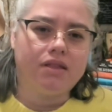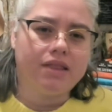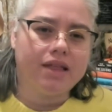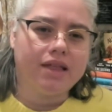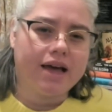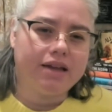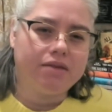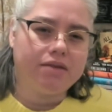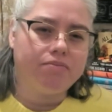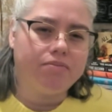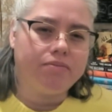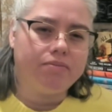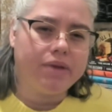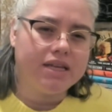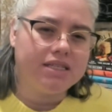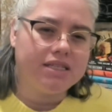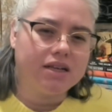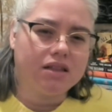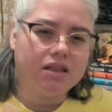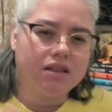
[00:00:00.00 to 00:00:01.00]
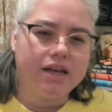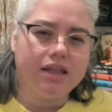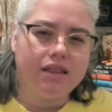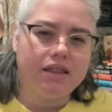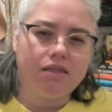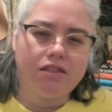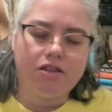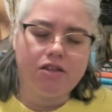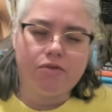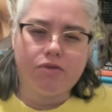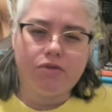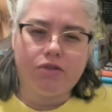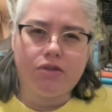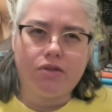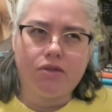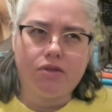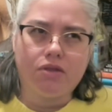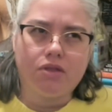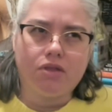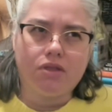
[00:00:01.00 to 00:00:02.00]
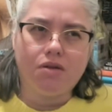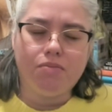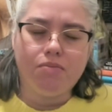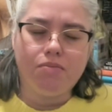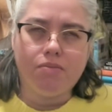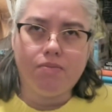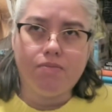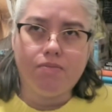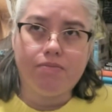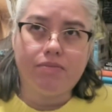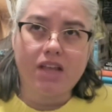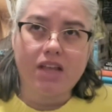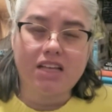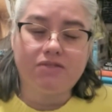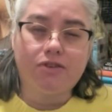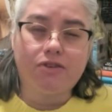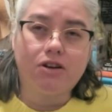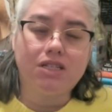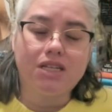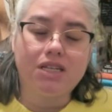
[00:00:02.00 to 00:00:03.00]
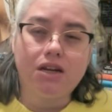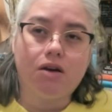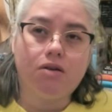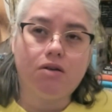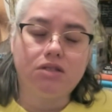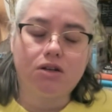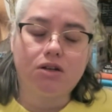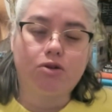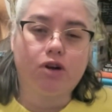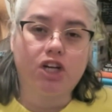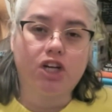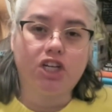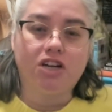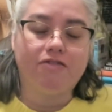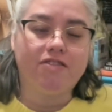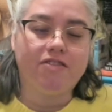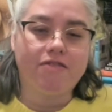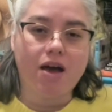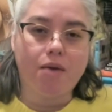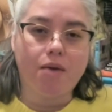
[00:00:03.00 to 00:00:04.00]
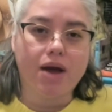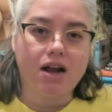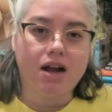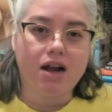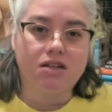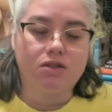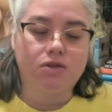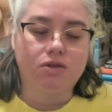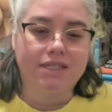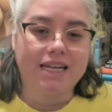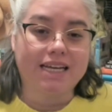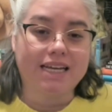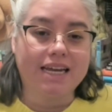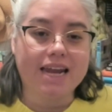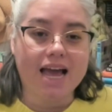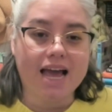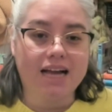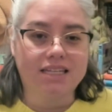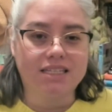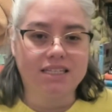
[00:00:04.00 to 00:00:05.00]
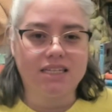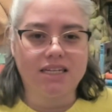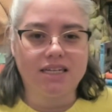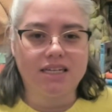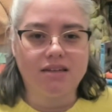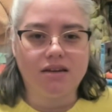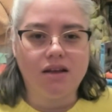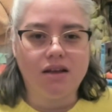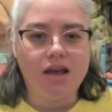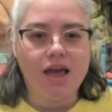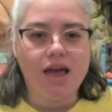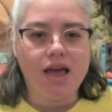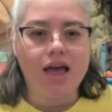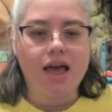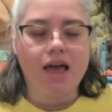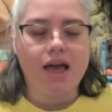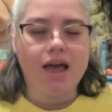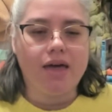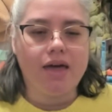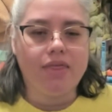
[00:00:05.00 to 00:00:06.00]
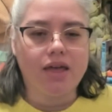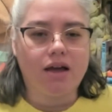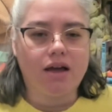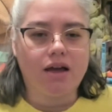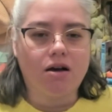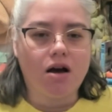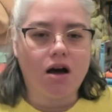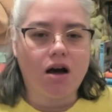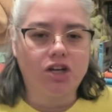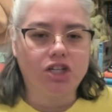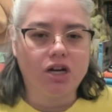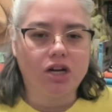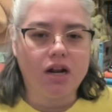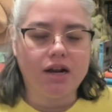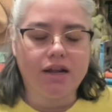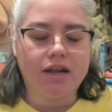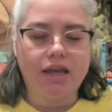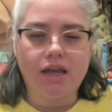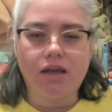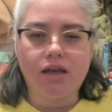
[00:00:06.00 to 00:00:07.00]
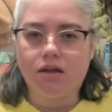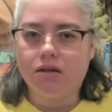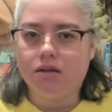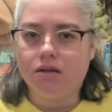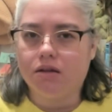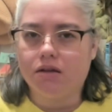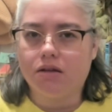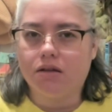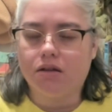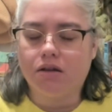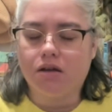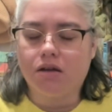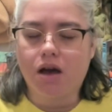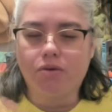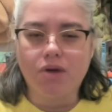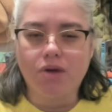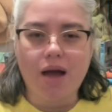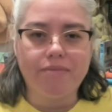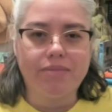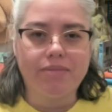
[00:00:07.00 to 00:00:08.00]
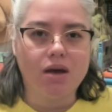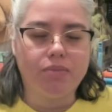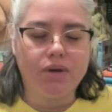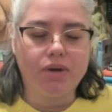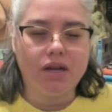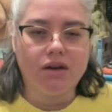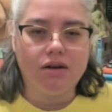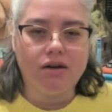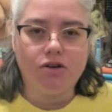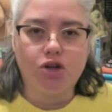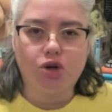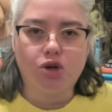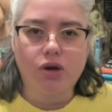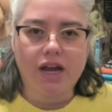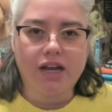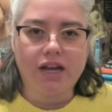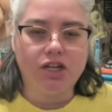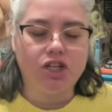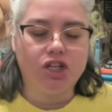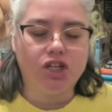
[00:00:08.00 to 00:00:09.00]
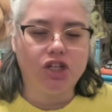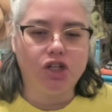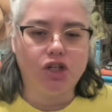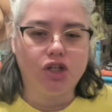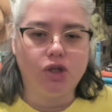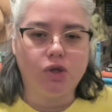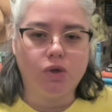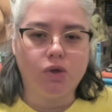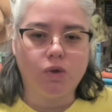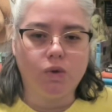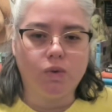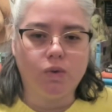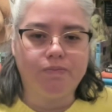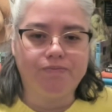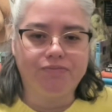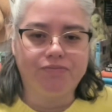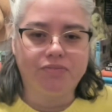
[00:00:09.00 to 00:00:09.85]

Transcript: That basically the as far as he knows, the creation of the vampires was like an accident, and that Akasha and Nikhil got wrapped up in trying to